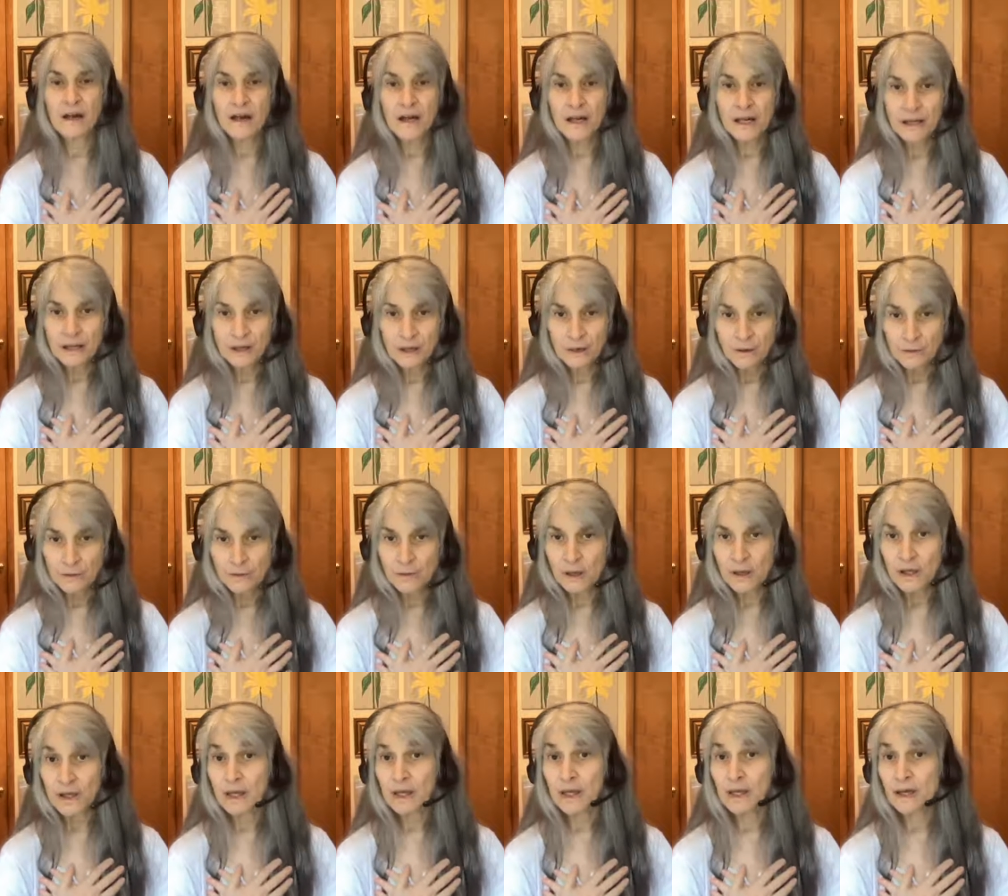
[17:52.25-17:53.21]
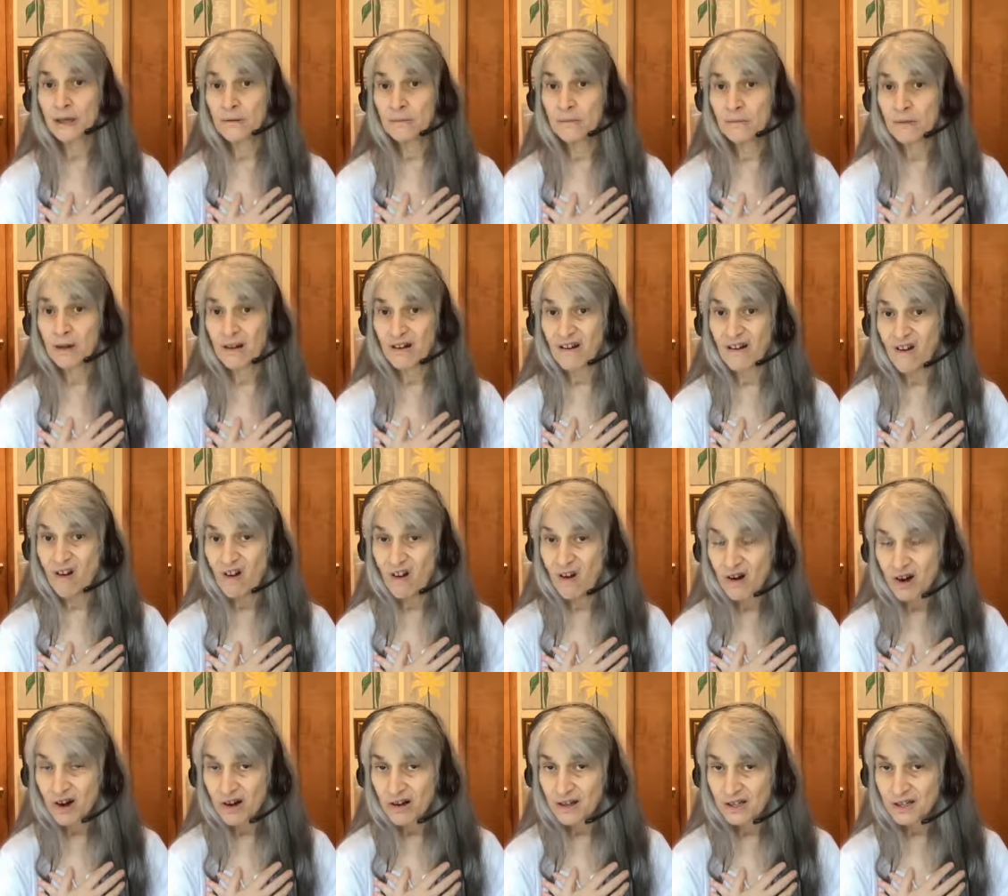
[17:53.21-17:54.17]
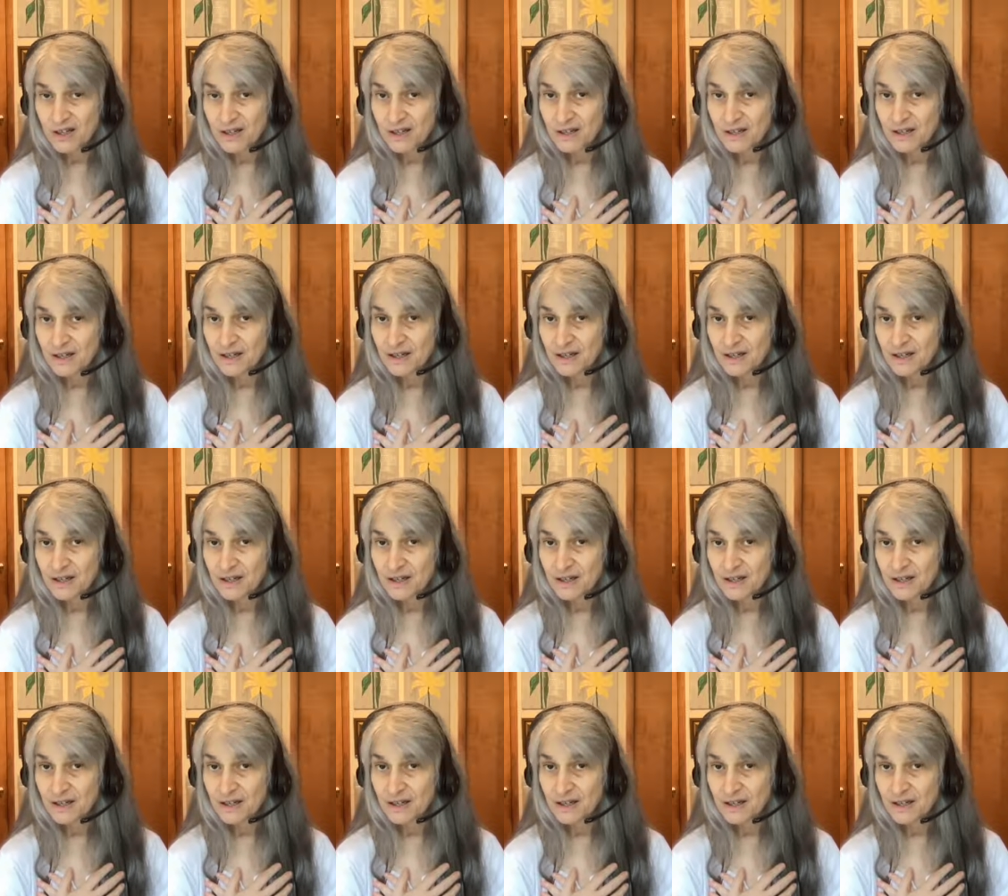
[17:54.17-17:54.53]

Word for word: I knew in my heart